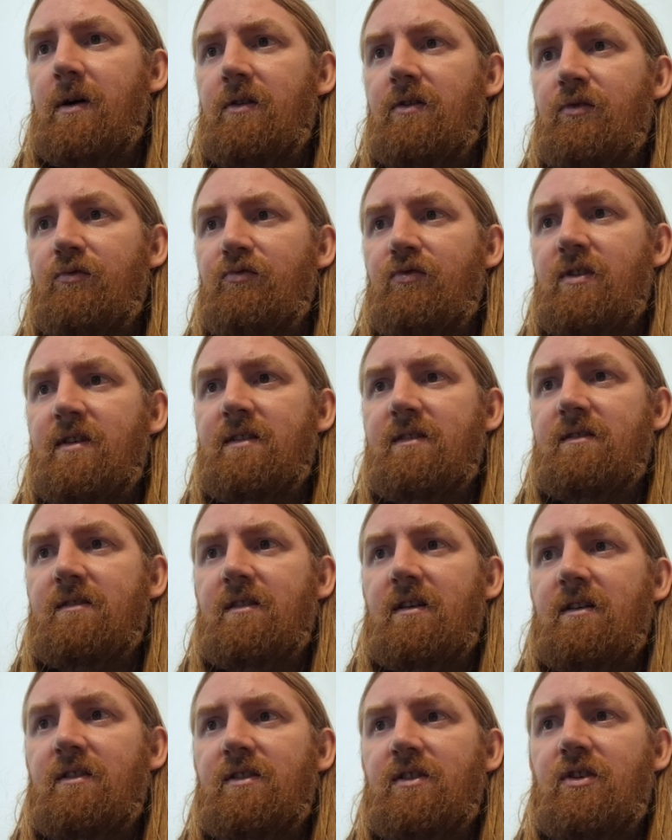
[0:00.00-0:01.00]
the risks
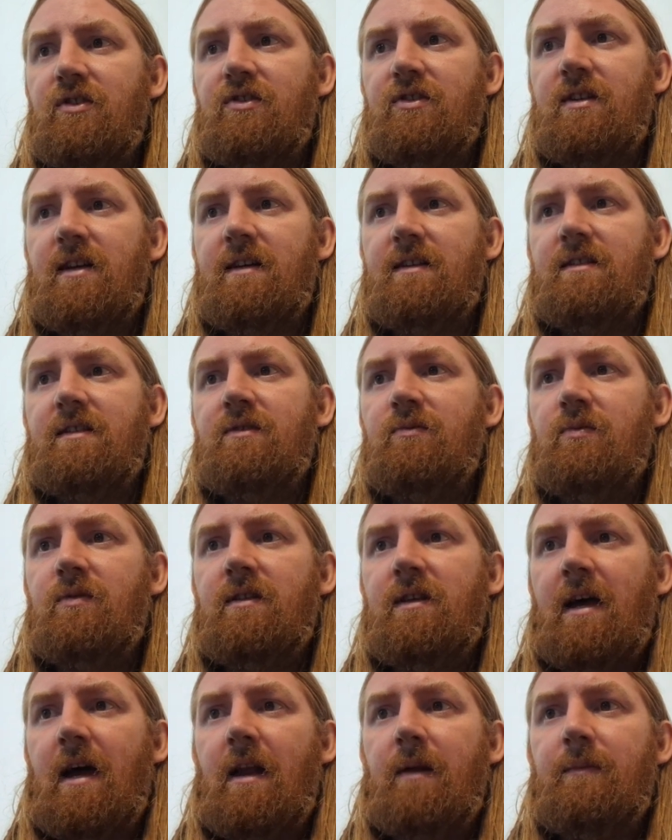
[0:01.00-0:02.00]
associated with
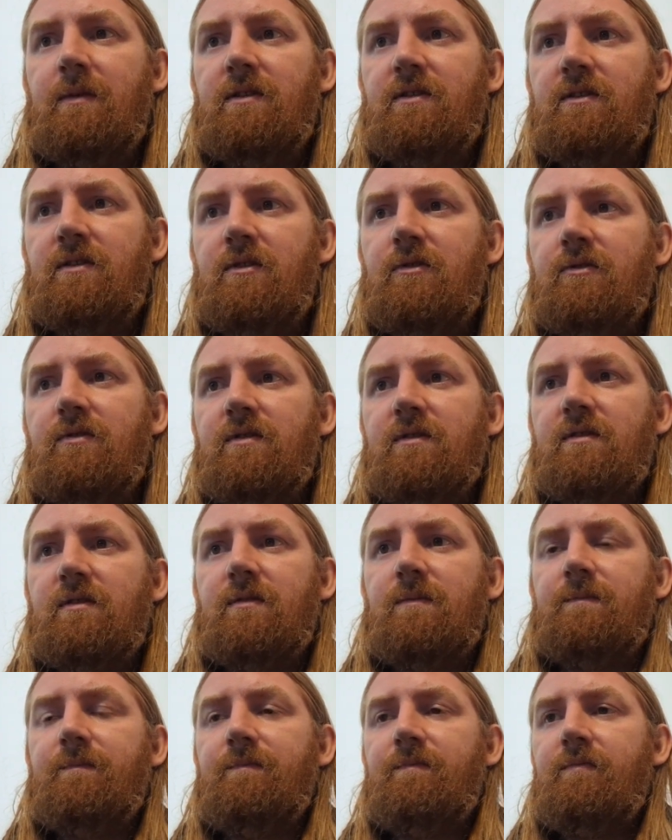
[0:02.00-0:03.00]
cannabis use.
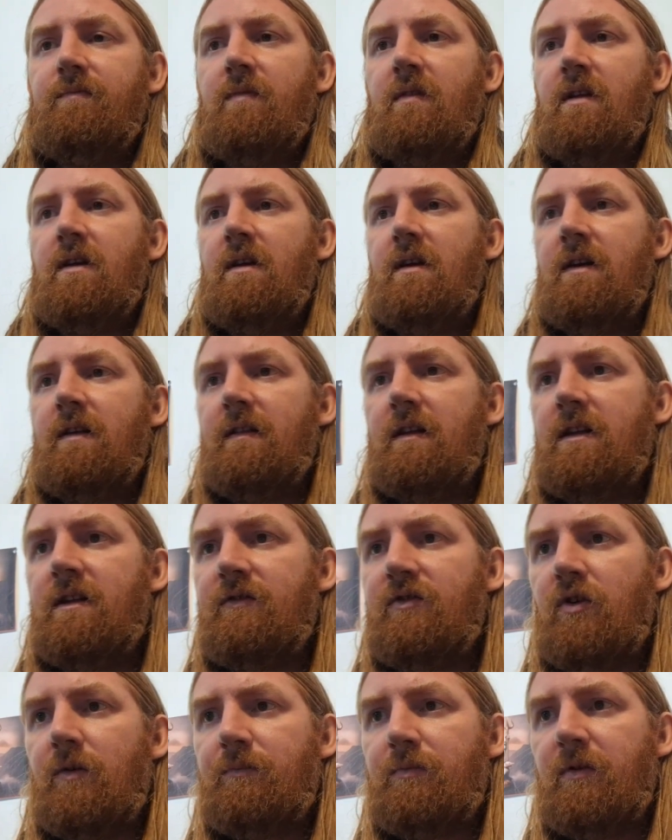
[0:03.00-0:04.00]
Then you've
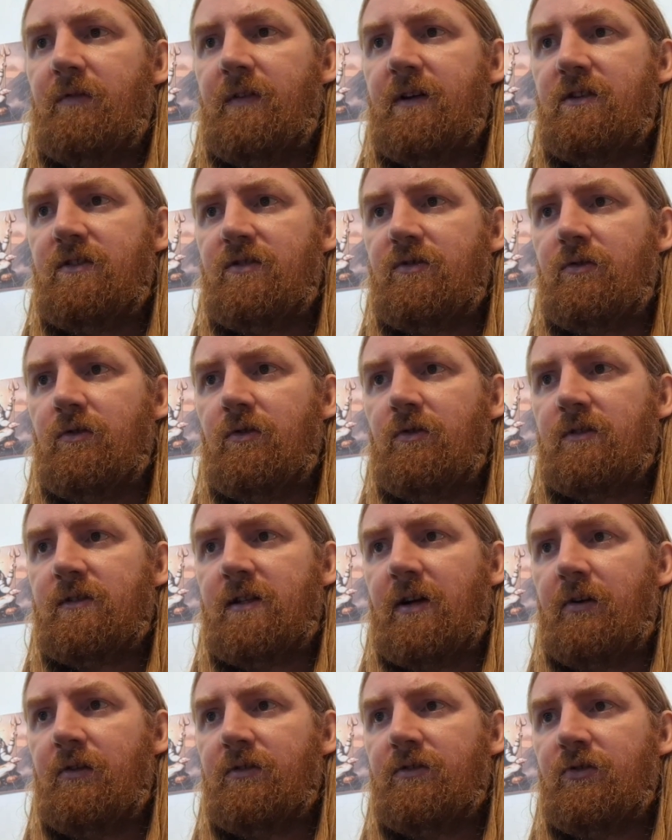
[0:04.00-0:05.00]
got provincial or
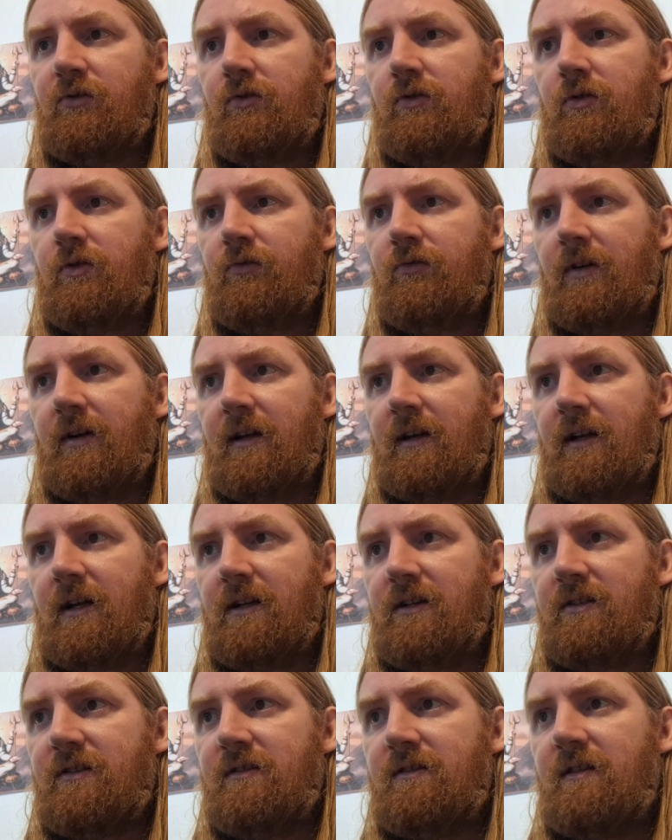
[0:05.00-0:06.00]
territorial
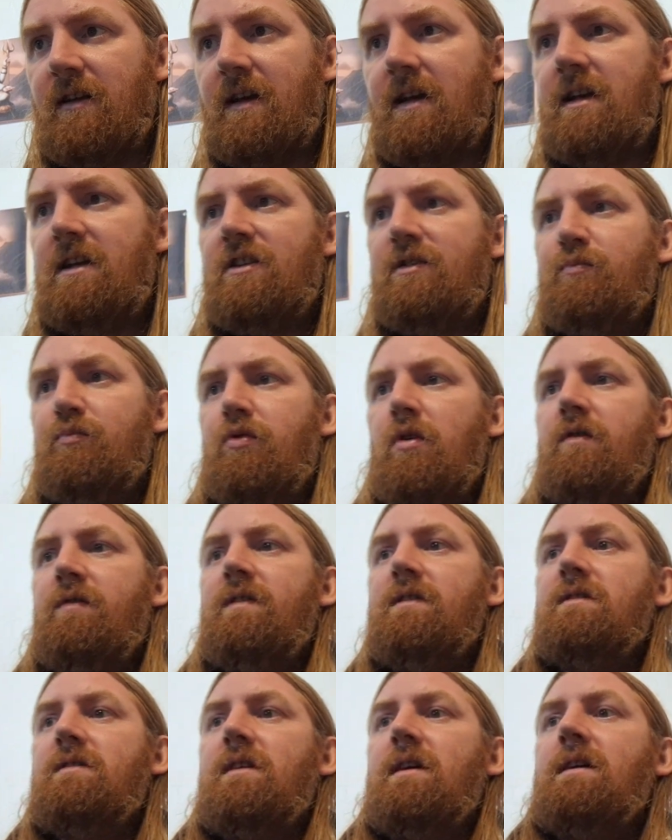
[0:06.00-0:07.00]
regulations. Each
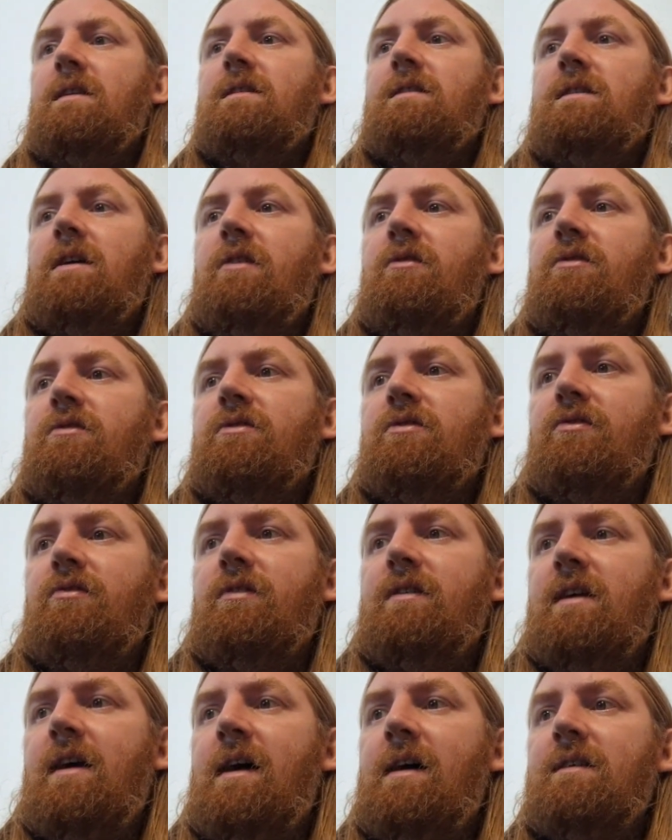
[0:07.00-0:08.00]
province and
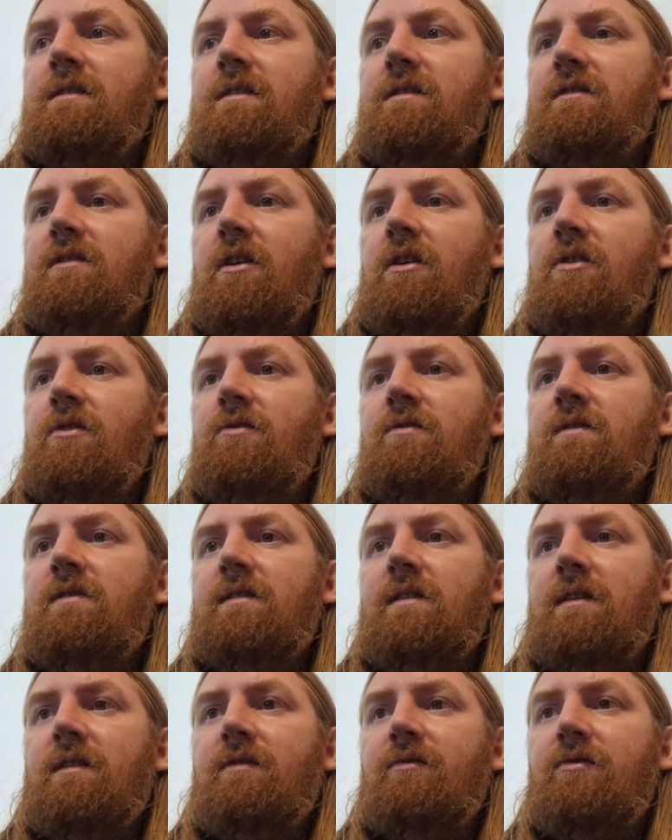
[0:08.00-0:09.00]
territory has its own
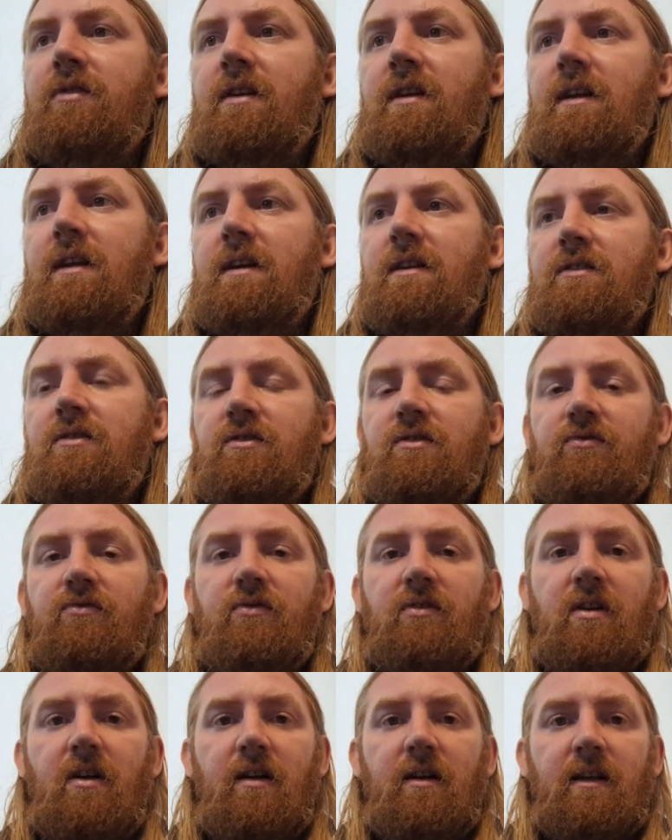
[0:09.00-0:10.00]
set of regulations
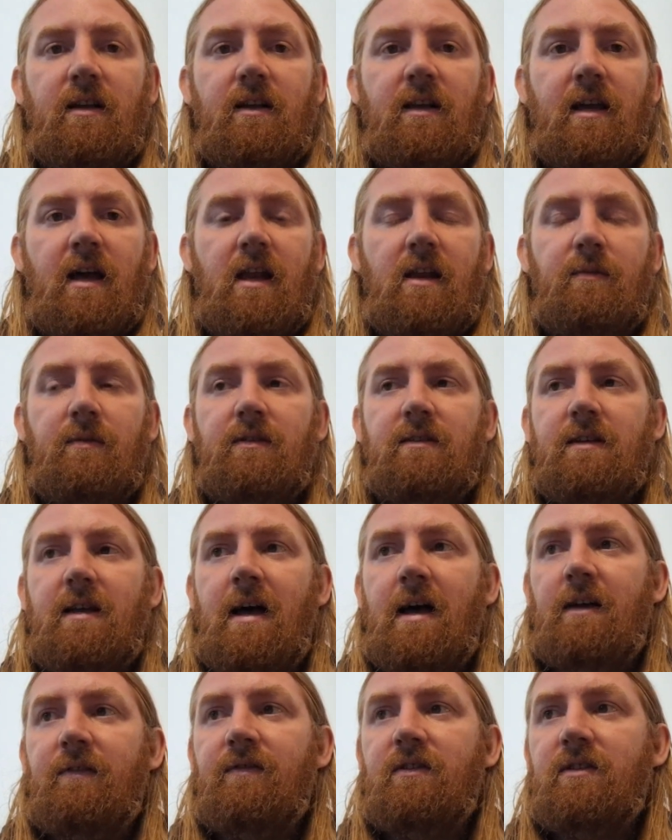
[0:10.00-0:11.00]
regarding cannabis
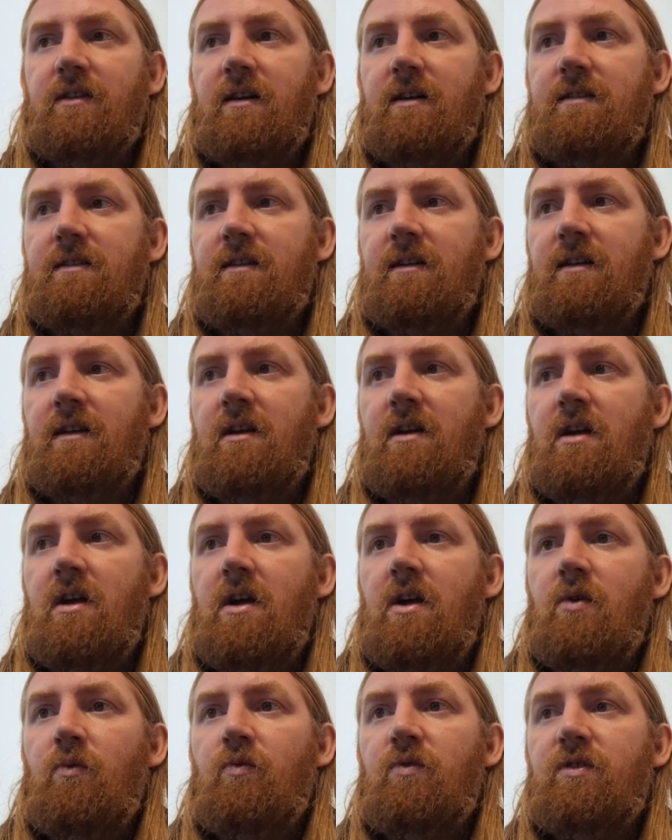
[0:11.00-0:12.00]
advertising,
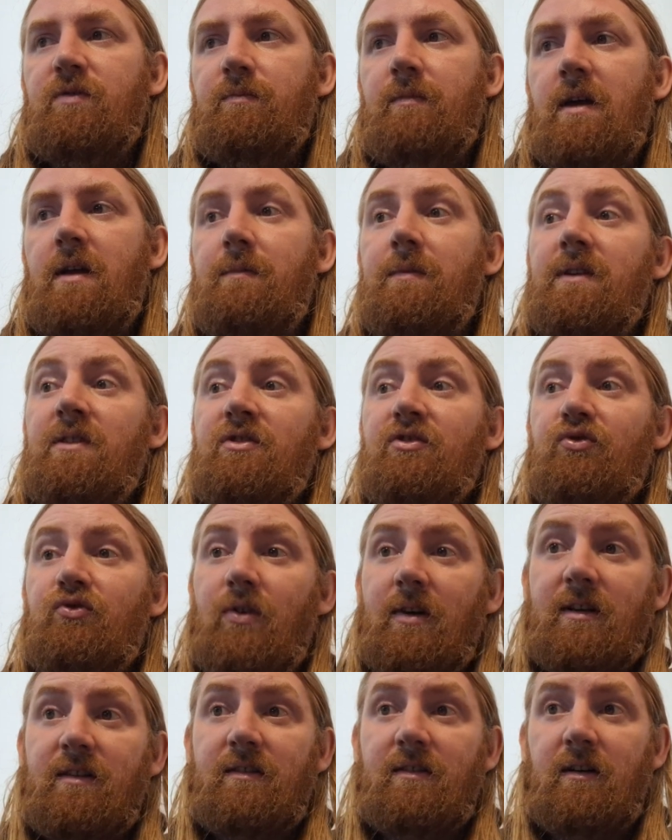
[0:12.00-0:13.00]
which may be
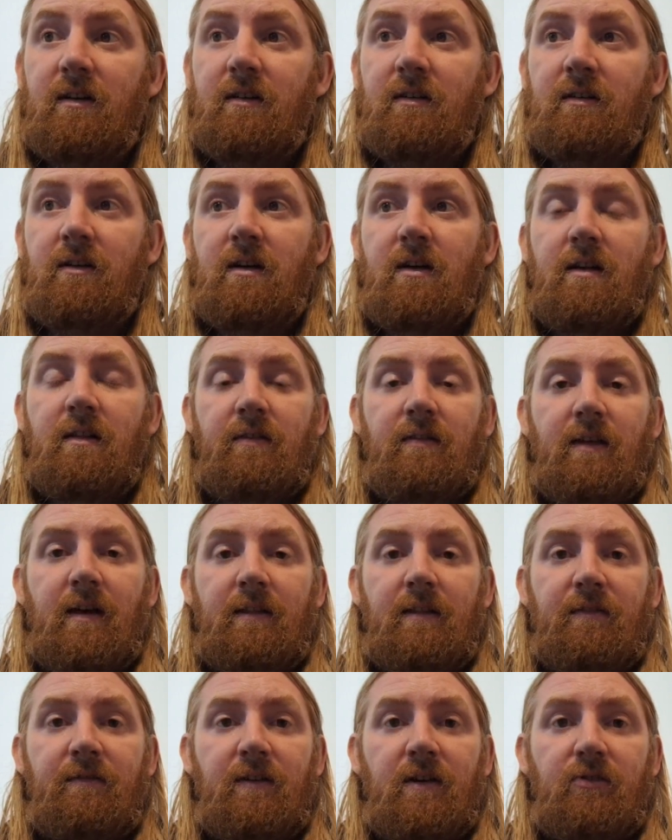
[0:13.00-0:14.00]
stricter than
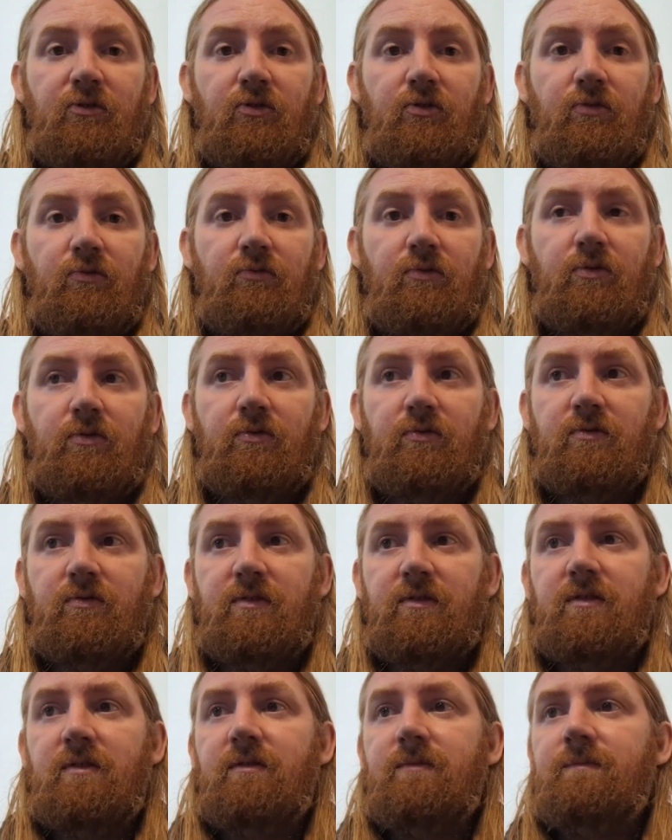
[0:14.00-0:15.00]
the federal rules.